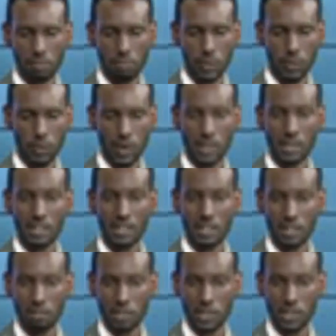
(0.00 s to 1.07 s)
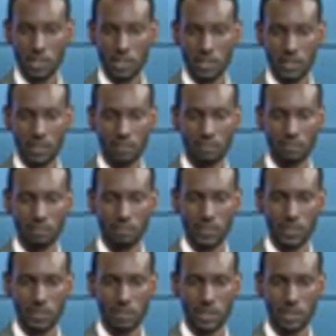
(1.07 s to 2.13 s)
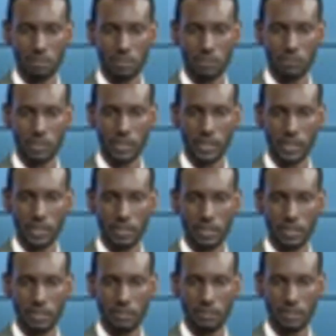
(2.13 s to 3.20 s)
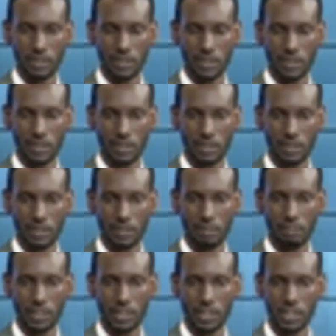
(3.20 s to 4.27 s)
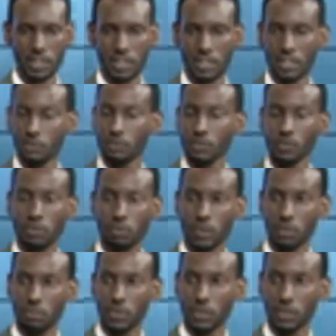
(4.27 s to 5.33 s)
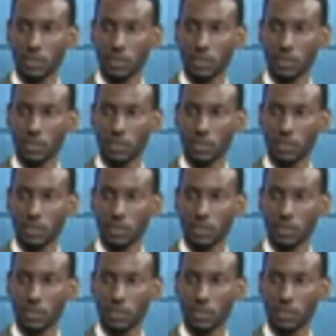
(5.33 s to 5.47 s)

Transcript: But one example actually that has been very exciting for us is, if you remember,